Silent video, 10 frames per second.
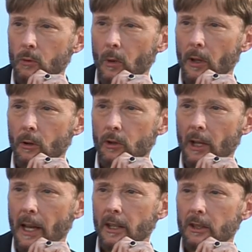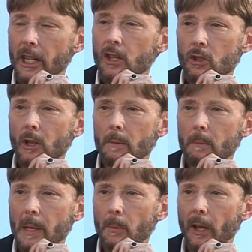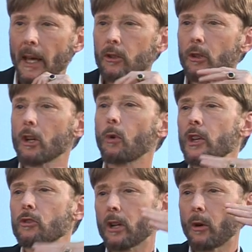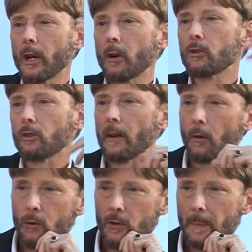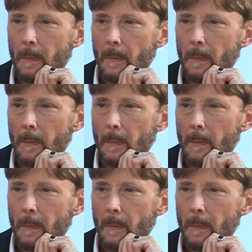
really are designed to teach people how to increase the coherence levels.